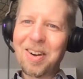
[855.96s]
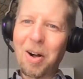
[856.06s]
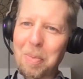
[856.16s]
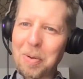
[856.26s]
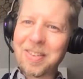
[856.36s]

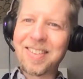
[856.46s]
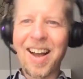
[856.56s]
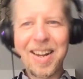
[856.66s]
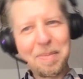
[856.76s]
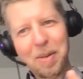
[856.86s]
almost
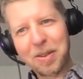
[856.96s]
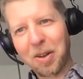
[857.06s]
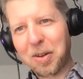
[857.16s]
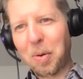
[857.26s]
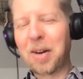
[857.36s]
decided, but
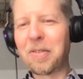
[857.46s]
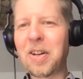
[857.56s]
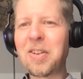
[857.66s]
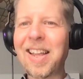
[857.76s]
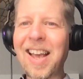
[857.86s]
not quite
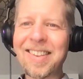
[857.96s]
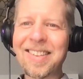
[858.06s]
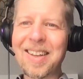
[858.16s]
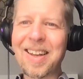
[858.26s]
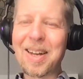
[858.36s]
official
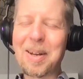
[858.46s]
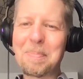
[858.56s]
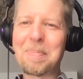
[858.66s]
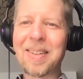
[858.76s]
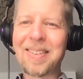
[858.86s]
yet.
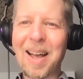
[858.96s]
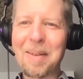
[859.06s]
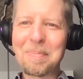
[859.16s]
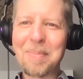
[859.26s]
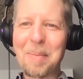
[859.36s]
But
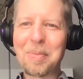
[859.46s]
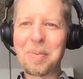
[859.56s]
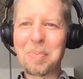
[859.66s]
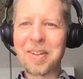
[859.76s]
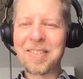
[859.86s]
I'm
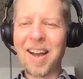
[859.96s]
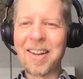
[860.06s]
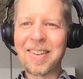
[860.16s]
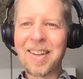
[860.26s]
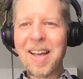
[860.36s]
super
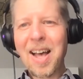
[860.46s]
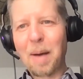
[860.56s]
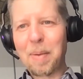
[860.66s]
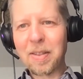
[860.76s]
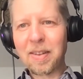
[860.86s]
excited
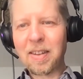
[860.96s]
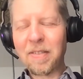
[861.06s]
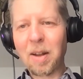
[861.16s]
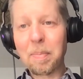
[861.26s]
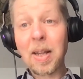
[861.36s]
about this
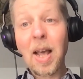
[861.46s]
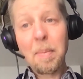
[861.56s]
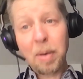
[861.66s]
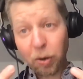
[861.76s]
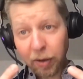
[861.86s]
development,
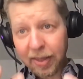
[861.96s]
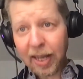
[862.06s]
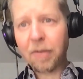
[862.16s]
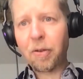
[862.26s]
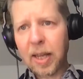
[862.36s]
because I
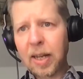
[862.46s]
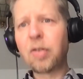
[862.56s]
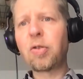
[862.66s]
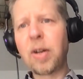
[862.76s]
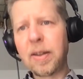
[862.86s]
think for the
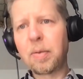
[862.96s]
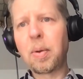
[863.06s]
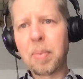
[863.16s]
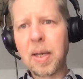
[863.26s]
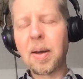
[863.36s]
industry this
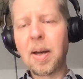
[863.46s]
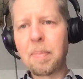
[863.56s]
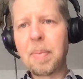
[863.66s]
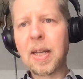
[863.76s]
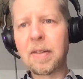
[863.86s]
will be
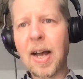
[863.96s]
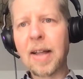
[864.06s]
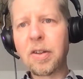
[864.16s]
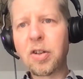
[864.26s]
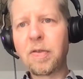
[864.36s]
a big
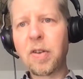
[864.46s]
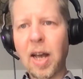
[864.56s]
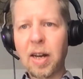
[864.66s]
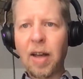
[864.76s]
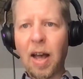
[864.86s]
advantage if you
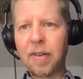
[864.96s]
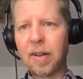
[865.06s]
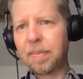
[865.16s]
kind of have